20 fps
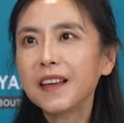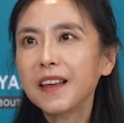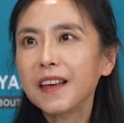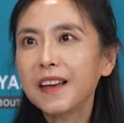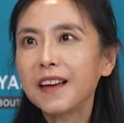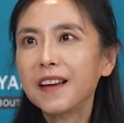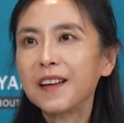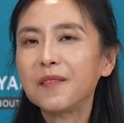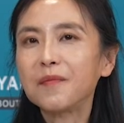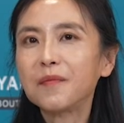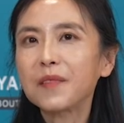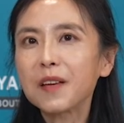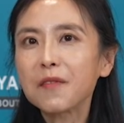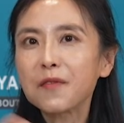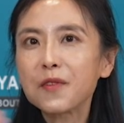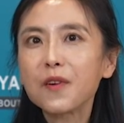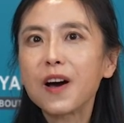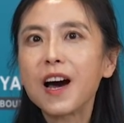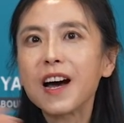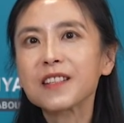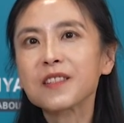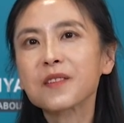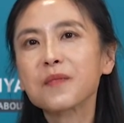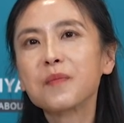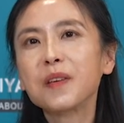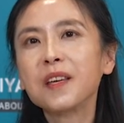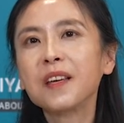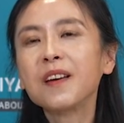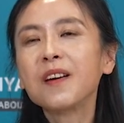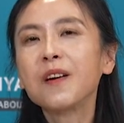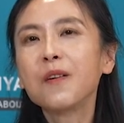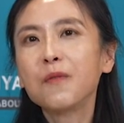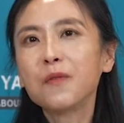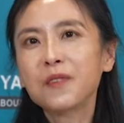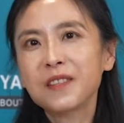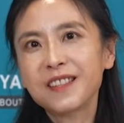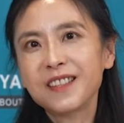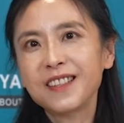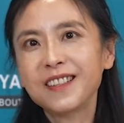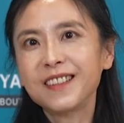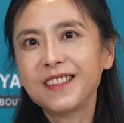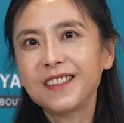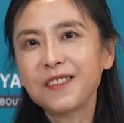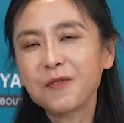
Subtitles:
And if you ask me what's the